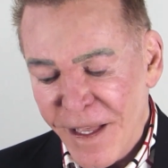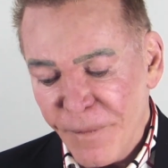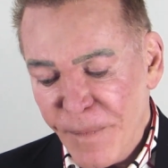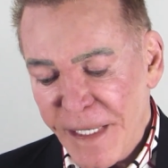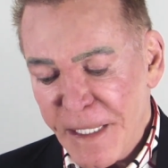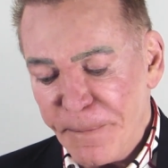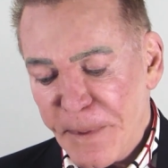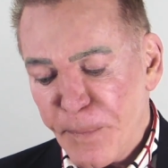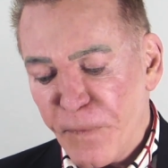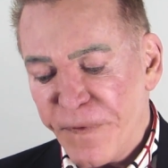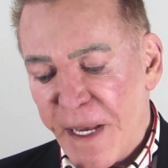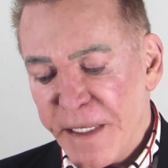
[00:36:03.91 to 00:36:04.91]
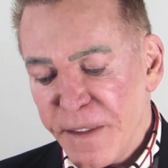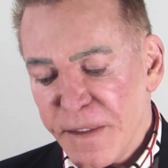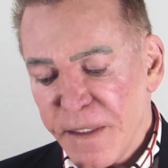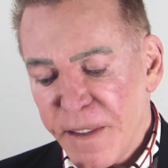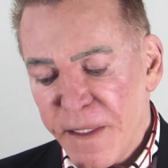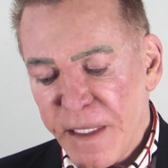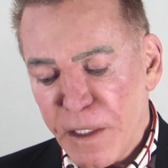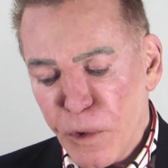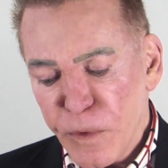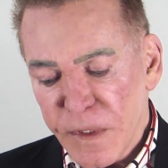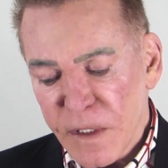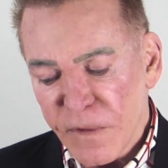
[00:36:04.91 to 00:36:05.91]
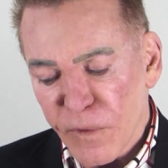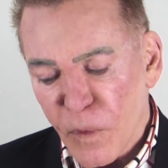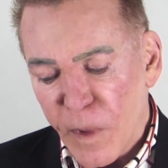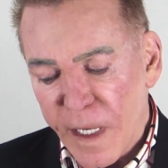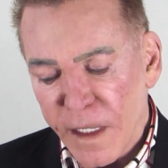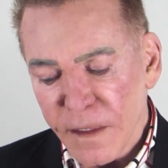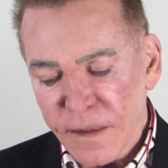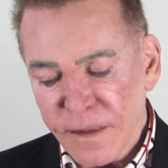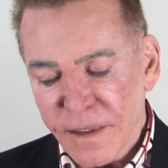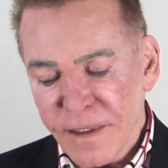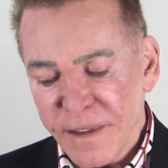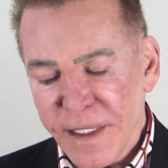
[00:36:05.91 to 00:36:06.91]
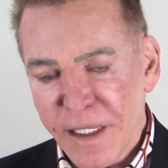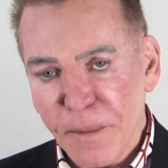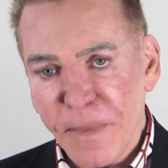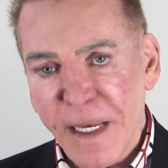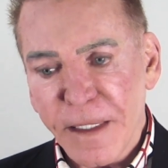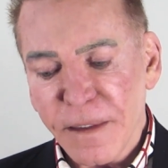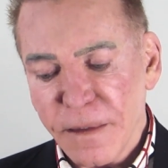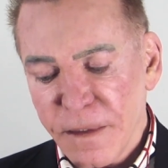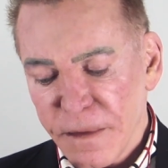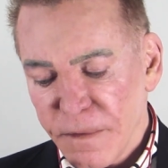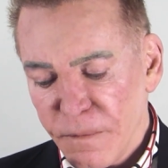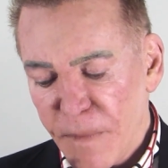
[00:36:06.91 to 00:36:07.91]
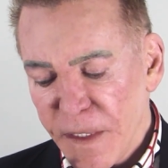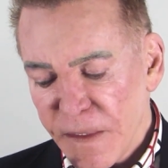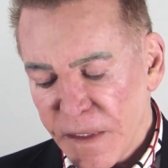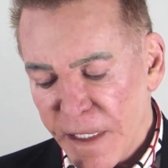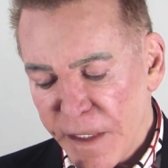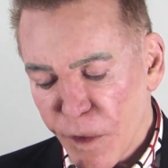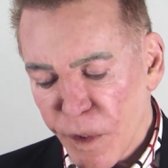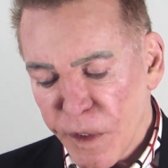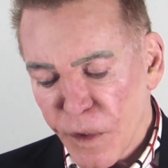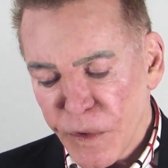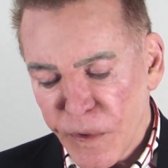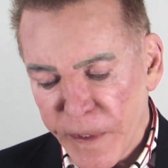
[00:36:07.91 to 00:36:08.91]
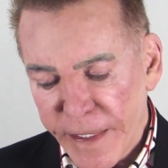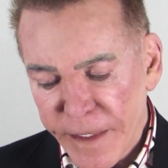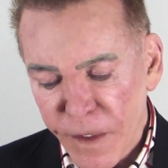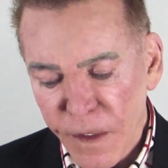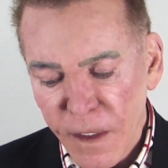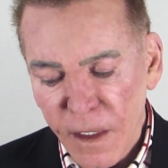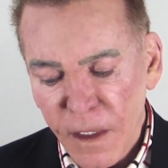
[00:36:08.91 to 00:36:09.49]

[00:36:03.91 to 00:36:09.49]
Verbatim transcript: Many people find us and then they lose us for a while, and they come back months later, a year or two later.